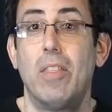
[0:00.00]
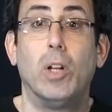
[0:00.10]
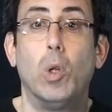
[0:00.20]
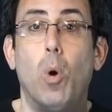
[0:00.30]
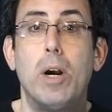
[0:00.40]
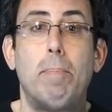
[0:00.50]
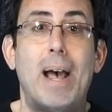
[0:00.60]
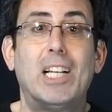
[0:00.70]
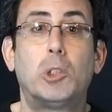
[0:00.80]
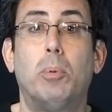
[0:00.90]
The Lord
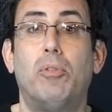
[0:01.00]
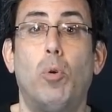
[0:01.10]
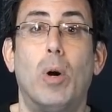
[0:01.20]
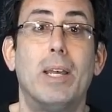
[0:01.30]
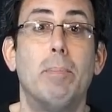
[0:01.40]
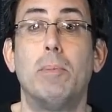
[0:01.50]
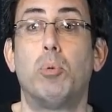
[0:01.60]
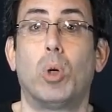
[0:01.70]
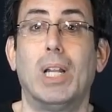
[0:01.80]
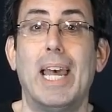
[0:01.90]
passed before him and
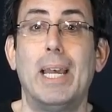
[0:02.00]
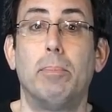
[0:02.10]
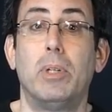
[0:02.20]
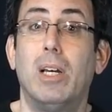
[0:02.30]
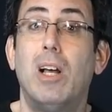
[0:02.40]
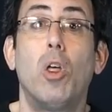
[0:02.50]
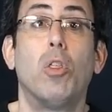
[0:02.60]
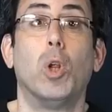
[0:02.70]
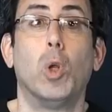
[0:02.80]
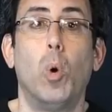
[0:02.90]
proclaimed,
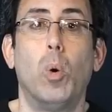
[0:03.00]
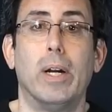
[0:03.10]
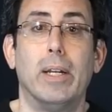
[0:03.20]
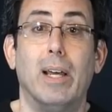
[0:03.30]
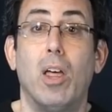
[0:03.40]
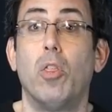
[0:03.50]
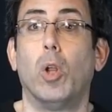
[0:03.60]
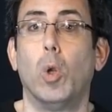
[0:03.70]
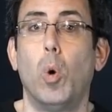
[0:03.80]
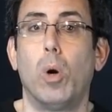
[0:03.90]
The Lord, the
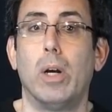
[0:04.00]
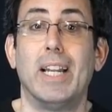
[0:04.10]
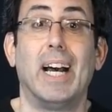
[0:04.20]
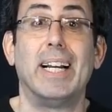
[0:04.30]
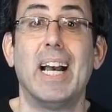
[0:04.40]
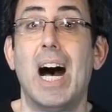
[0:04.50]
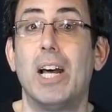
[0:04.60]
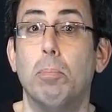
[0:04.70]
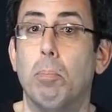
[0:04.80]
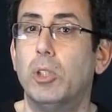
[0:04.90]
Lord, a
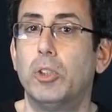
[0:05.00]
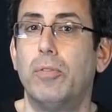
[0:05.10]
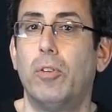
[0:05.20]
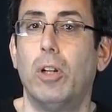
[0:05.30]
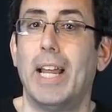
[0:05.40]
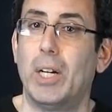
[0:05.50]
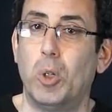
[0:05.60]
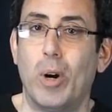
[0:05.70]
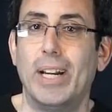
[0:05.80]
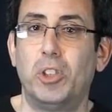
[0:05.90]
God merciful
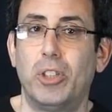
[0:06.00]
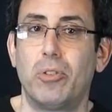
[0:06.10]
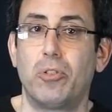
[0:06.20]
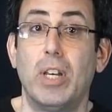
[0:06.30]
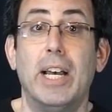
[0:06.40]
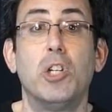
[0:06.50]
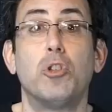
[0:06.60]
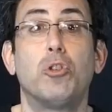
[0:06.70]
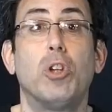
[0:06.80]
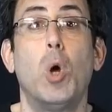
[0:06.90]
and gracious,
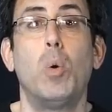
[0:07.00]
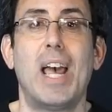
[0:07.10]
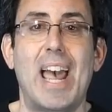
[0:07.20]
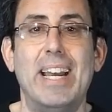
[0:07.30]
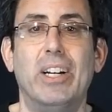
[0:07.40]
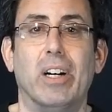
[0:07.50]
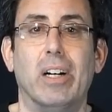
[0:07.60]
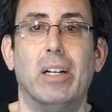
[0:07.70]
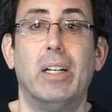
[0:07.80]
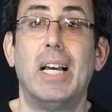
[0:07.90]
slow to
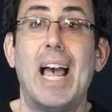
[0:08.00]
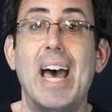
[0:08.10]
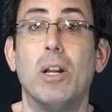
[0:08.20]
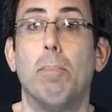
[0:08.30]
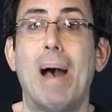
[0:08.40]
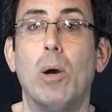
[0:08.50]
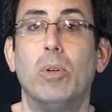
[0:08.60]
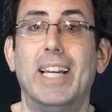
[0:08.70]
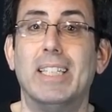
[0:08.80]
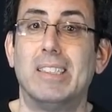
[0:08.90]
anger, and
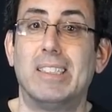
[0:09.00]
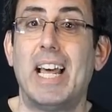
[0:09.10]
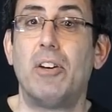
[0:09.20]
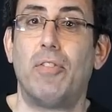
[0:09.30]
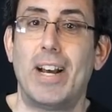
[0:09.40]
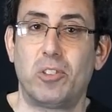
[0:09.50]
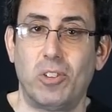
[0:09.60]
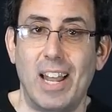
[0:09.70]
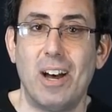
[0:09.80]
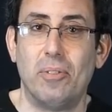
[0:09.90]
abounding in
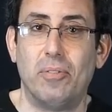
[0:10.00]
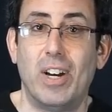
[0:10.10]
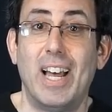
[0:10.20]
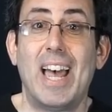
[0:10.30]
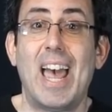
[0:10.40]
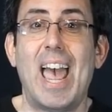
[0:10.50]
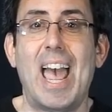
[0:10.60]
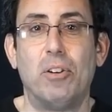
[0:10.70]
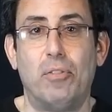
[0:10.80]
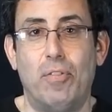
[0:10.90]
steadfast love and